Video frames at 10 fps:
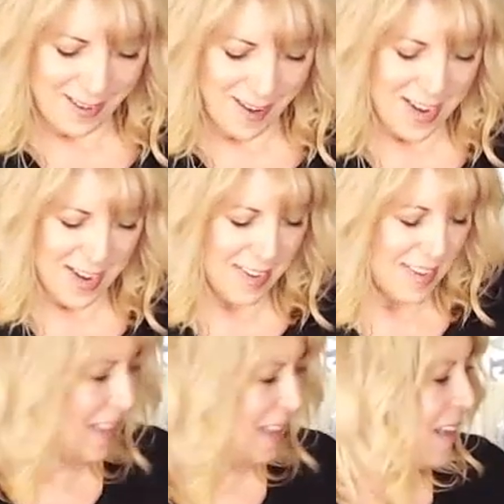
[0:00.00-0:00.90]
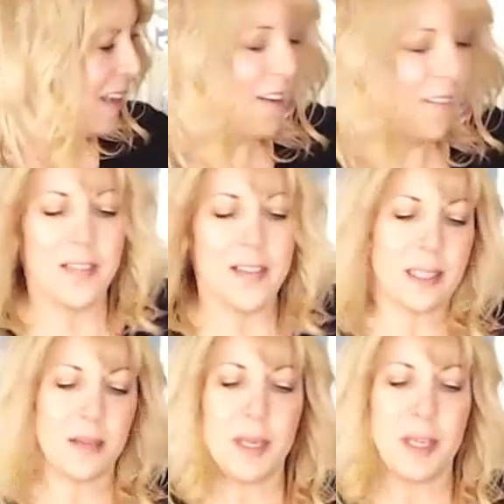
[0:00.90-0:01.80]
Darn it. Oh well, this
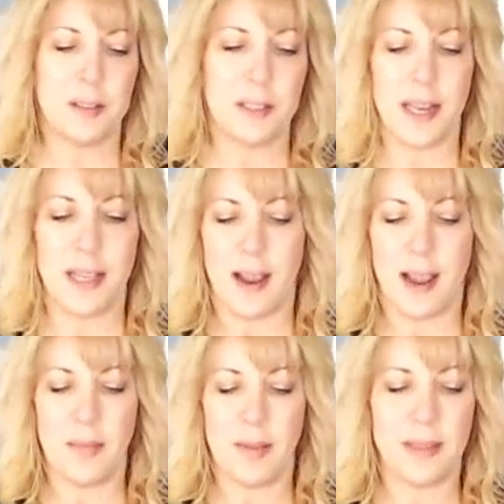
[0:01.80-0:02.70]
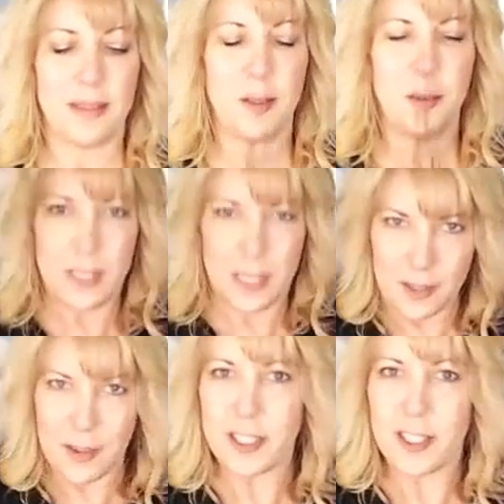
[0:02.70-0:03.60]
can be used anytime. This little
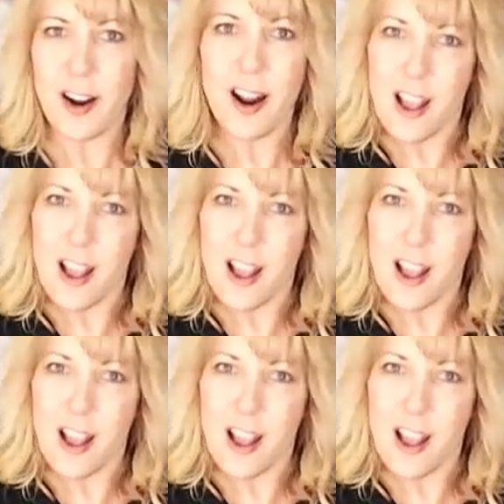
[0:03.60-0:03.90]
woodland creature.